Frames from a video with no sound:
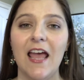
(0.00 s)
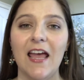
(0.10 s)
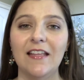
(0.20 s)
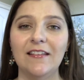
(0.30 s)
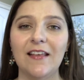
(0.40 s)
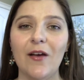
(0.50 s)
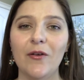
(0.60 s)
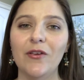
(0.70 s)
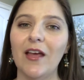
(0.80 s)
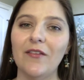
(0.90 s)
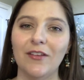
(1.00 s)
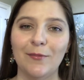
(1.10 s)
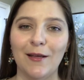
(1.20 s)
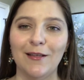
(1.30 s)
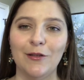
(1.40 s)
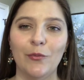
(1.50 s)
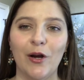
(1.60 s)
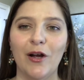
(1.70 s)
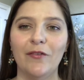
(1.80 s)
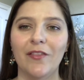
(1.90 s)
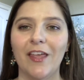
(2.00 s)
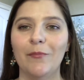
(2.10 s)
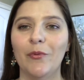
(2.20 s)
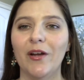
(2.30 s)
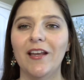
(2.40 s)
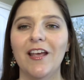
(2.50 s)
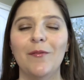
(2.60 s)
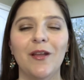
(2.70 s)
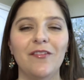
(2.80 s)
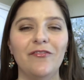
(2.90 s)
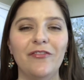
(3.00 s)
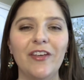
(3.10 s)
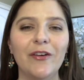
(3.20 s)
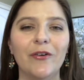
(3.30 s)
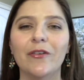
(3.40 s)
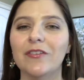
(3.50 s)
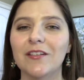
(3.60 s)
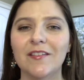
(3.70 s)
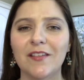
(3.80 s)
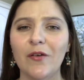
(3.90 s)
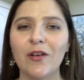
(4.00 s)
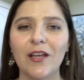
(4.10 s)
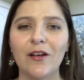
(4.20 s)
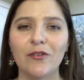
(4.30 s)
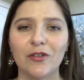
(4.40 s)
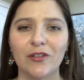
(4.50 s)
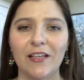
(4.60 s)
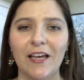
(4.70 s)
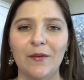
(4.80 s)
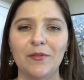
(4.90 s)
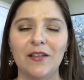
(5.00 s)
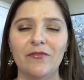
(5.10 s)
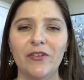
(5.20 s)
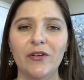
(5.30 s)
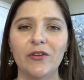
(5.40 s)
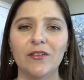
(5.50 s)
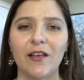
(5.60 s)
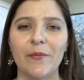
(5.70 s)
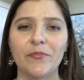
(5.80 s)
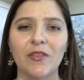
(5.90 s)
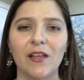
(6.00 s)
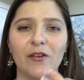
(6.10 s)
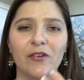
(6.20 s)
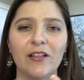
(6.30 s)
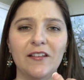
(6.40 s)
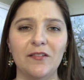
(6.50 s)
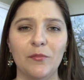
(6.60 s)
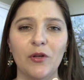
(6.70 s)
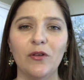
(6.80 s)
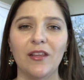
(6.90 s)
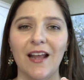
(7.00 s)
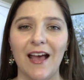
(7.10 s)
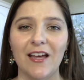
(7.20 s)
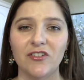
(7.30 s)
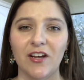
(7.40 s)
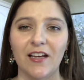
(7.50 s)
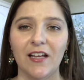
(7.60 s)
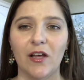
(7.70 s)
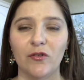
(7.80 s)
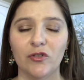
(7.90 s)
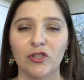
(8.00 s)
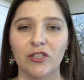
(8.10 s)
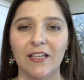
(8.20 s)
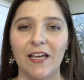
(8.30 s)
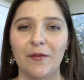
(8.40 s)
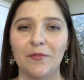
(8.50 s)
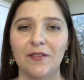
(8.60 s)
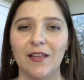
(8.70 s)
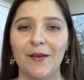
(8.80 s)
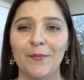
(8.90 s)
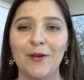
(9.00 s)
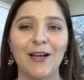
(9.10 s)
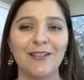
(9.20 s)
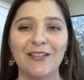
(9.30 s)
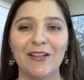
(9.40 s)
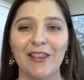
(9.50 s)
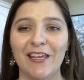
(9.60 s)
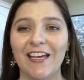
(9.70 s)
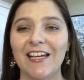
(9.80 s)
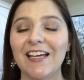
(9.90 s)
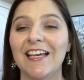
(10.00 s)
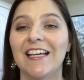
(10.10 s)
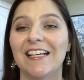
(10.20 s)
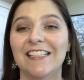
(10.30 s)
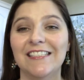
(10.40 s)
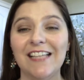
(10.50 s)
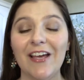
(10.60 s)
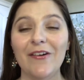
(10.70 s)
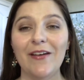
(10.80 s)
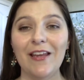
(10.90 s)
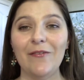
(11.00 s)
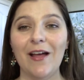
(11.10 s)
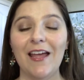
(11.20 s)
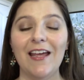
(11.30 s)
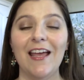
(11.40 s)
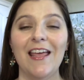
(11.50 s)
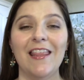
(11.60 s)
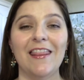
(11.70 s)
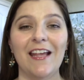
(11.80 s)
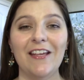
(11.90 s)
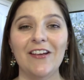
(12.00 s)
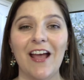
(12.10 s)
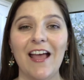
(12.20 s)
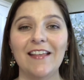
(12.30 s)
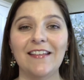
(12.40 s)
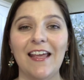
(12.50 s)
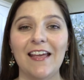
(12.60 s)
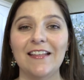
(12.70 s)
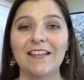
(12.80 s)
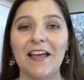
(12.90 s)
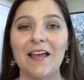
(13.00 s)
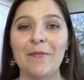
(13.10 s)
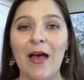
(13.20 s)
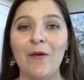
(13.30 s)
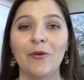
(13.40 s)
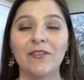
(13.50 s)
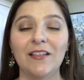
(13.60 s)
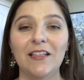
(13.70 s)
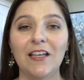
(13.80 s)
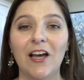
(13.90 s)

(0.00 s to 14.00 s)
And so you kind of expect it to wear off at that point, but it feels just so good on your lips. It feels really smooth and hydrating on your lips, not too thick. So anyway, thank you guys, and I will see